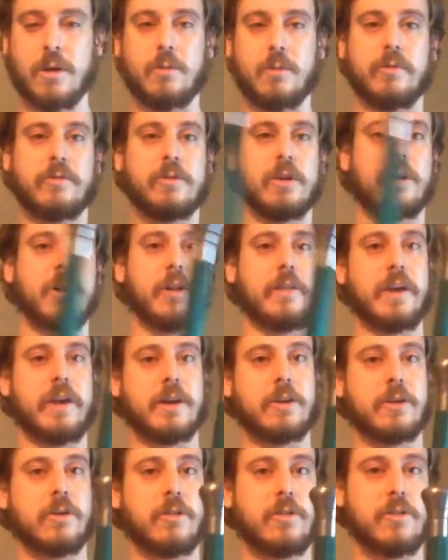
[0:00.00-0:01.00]
we've done all
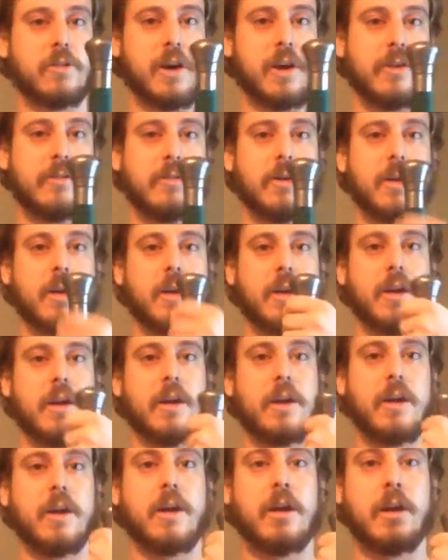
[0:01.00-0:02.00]
that good stuff.
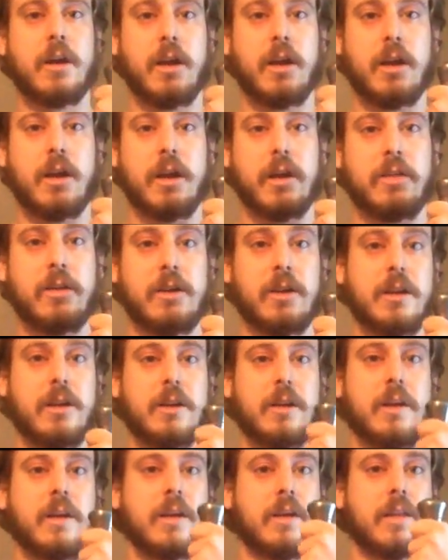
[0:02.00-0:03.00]
In the
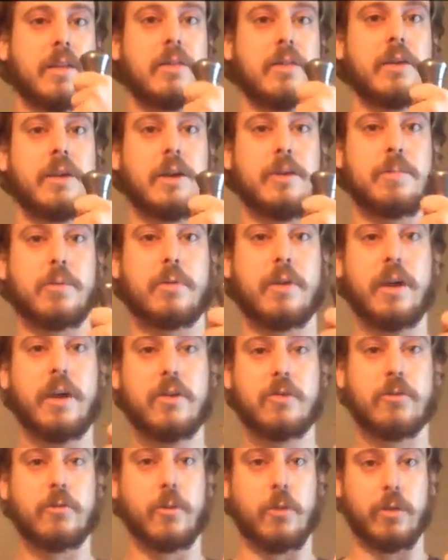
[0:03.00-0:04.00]
end, the
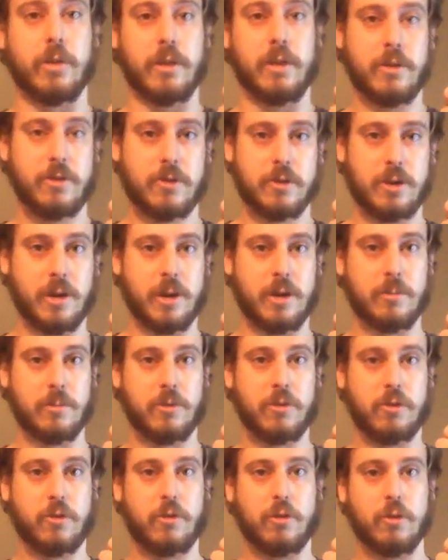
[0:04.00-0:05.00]
price for this
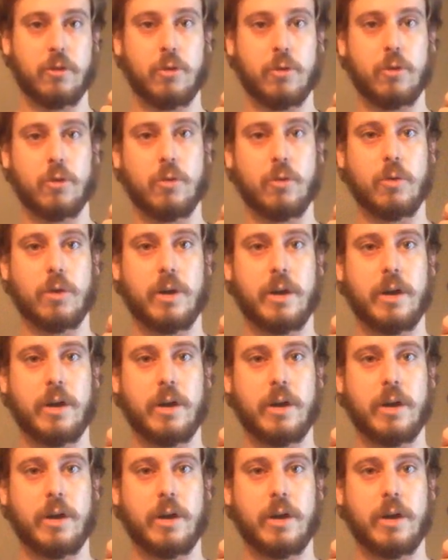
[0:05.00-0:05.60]
comes to